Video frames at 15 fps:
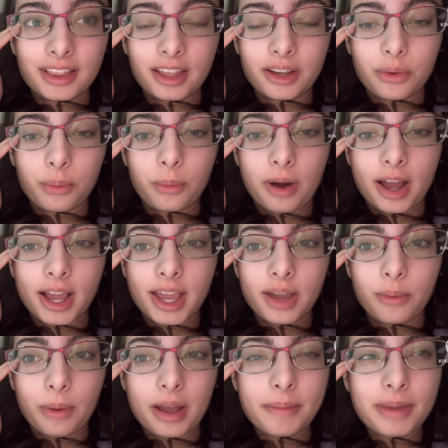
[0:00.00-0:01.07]
Like, why
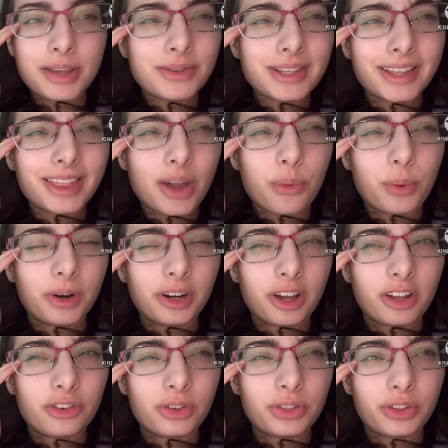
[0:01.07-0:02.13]
am I using that word
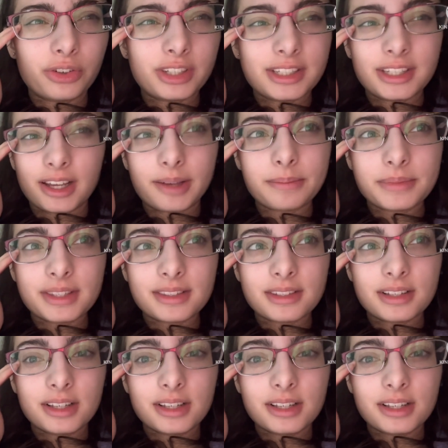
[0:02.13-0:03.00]
113 times?